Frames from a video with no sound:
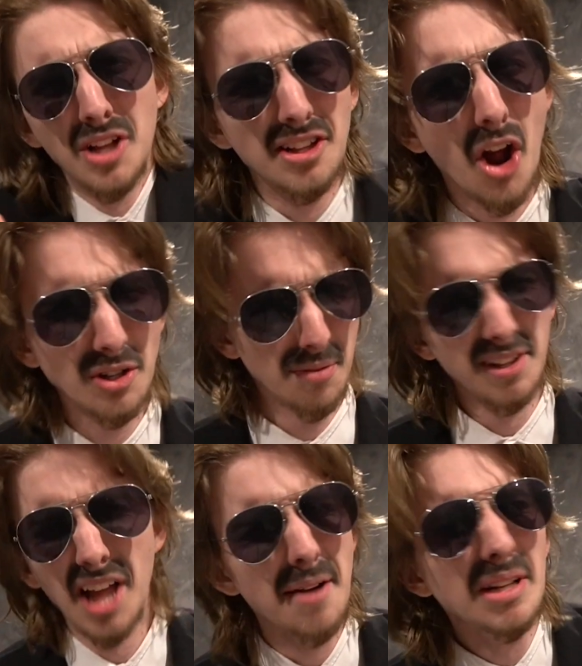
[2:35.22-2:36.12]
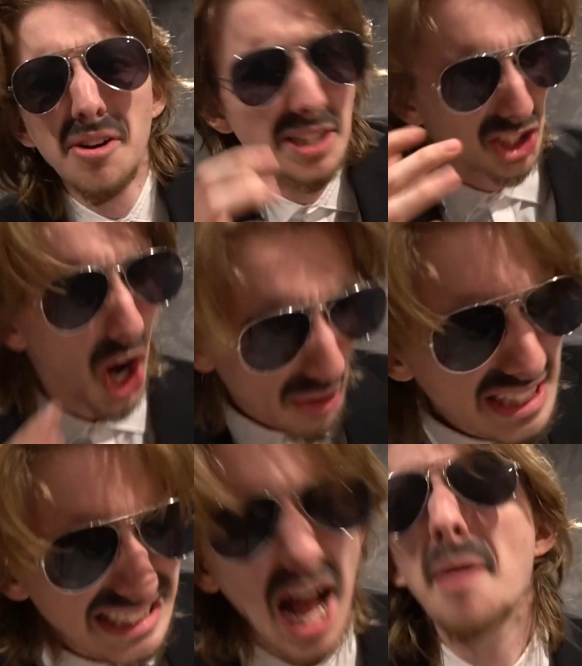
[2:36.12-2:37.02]
Boys, I'd do anything to make the
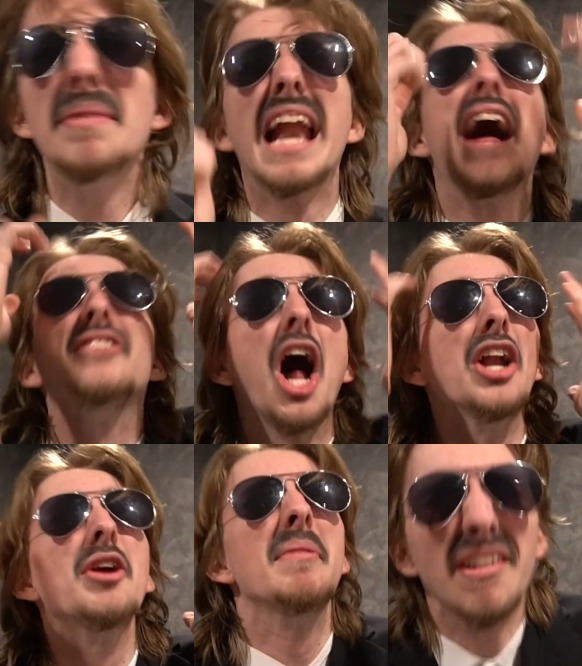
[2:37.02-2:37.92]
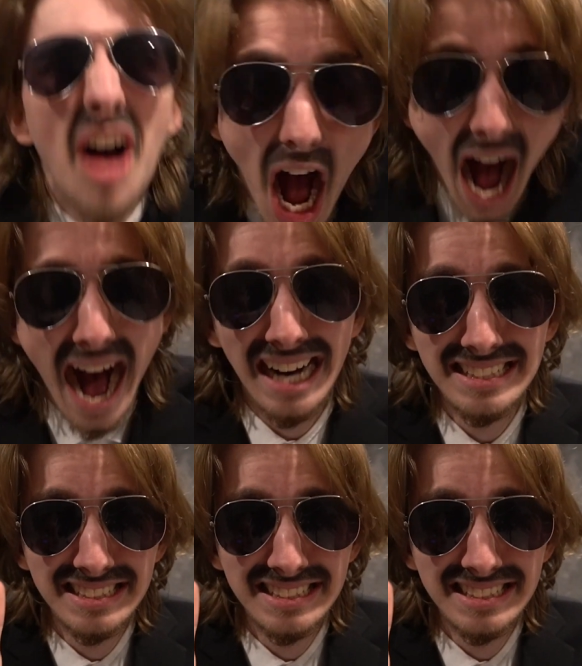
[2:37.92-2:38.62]
shooting stop, but I've told you before.